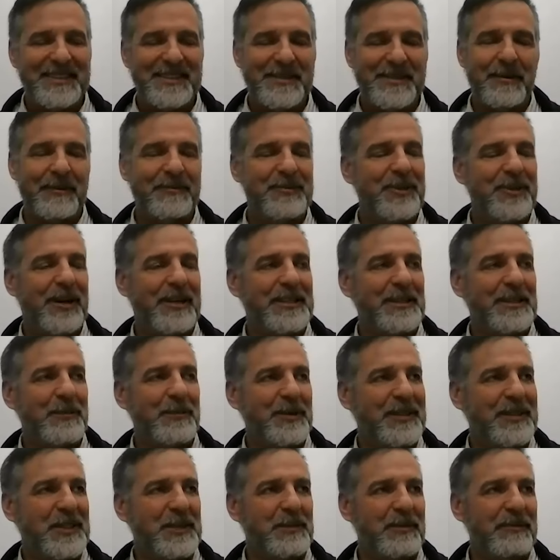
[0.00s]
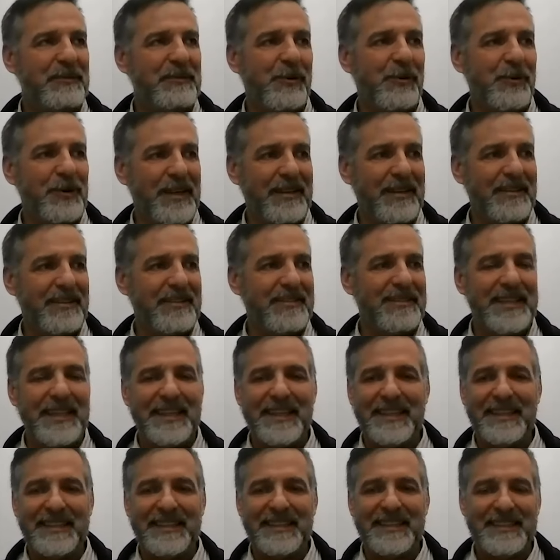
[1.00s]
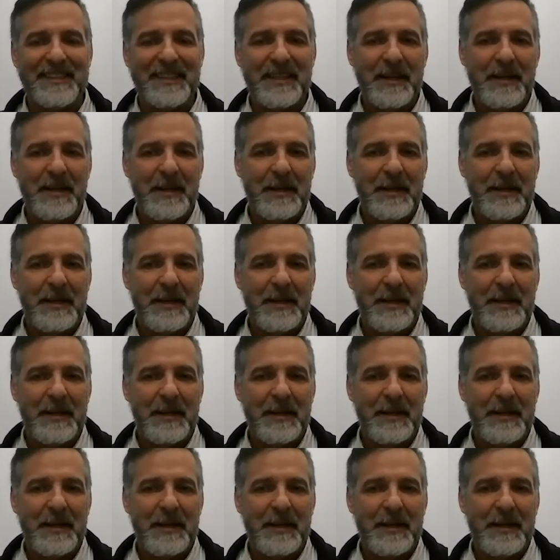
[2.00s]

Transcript: you know, I've talked about this before in other settings,